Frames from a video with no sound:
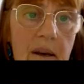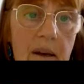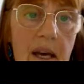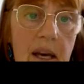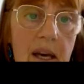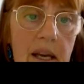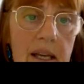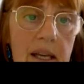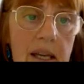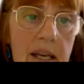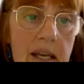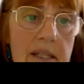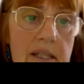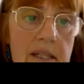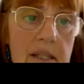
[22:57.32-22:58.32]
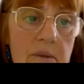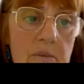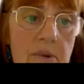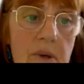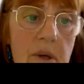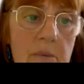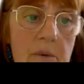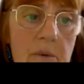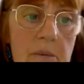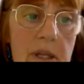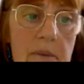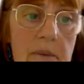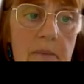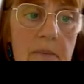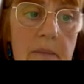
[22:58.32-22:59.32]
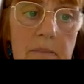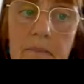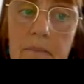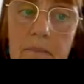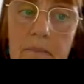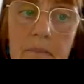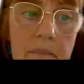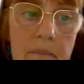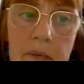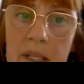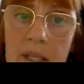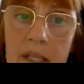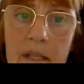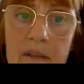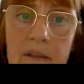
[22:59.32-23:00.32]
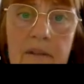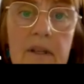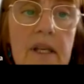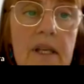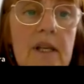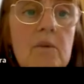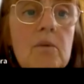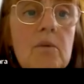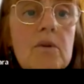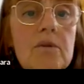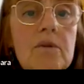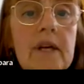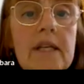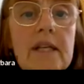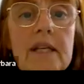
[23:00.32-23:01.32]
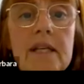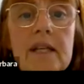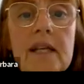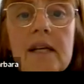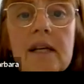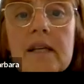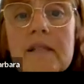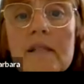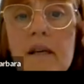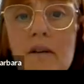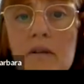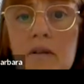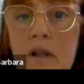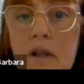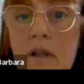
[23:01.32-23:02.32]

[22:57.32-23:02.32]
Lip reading: I guess that probably many of you here will recognize a whole